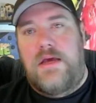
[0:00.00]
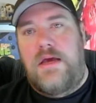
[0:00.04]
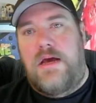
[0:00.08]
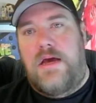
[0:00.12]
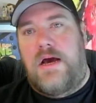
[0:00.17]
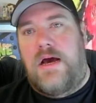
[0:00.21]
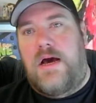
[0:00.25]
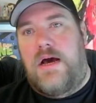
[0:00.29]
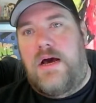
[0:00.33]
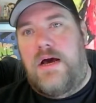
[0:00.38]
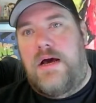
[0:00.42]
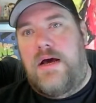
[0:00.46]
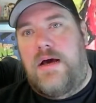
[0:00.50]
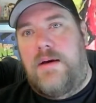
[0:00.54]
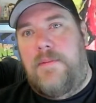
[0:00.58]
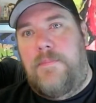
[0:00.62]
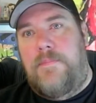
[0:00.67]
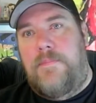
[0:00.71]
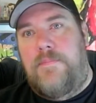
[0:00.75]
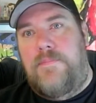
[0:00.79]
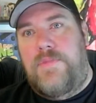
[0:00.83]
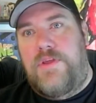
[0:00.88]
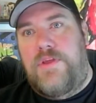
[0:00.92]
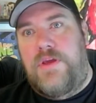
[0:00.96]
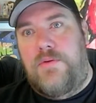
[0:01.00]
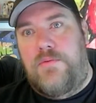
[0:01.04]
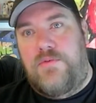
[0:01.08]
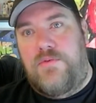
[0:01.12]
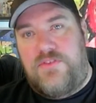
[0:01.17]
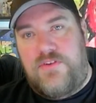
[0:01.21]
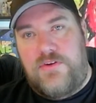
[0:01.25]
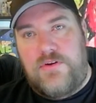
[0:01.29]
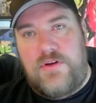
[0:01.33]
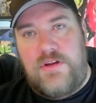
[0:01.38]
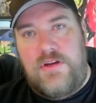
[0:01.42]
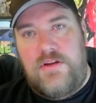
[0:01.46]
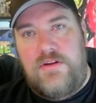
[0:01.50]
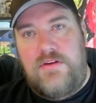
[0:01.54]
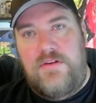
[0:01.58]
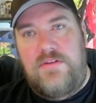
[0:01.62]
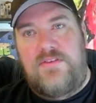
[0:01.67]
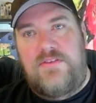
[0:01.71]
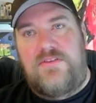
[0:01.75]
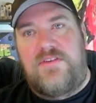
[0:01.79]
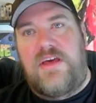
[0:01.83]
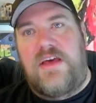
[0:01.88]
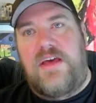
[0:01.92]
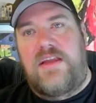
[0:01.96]
We're still going to do
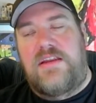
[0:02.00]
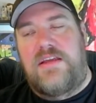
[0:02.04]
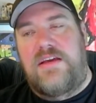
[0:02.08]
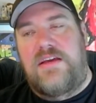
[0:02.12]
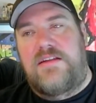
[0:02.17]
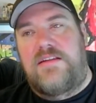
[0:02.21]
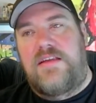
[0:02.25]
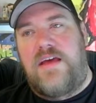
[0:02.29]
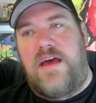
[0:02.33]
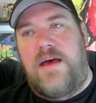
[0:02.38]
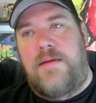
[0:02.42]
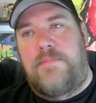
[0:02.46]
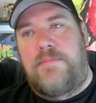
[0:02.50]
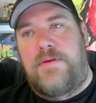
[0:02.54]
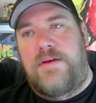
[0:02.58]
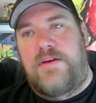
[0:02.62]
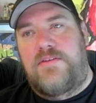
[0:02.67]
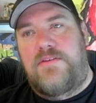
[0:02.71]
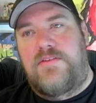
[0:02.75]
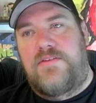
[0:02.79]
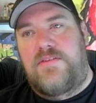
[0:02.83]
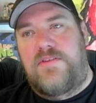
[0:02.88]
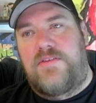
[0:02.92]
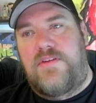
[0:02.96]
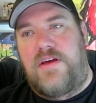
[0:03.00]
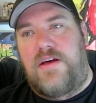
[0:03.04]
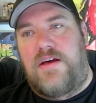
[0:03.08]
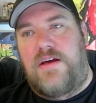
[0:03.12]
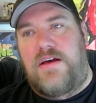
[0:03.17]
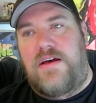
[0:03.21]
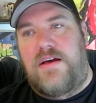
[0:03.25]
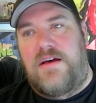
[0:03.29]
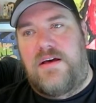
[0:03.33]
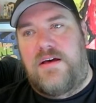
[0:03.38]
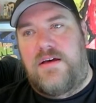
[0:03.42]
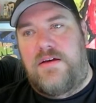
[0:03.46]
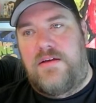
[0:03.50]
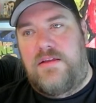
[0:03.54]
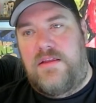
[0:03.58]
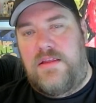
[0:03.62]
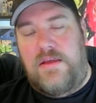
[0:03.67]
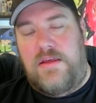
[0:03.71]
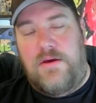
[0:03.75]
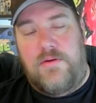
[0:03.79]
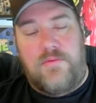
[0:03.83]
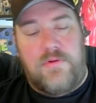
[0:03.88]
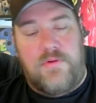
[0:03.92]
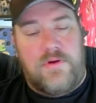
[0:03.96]
the sidekick topics. We're
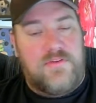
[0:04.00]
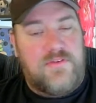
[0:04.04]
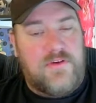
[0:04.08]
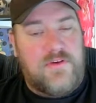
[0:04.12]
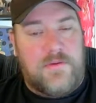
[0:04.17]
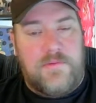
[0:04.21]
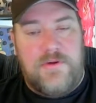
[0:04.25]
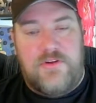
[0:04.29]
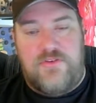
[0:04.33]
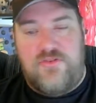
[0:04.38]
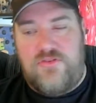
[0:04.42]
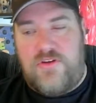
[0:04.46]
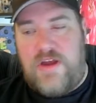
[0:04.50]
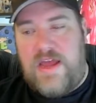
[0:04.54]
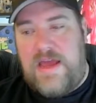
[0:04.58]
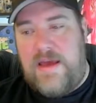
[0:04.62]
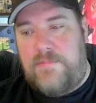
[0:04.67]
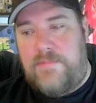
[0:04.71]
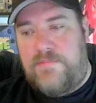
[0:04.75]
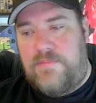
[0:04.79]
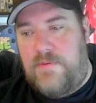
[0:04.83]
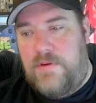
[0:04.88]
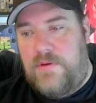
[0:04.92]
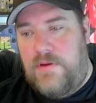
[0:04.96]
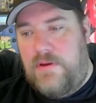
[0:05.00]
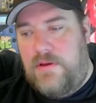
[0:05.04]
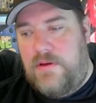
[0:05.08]
going to talk about Trapped.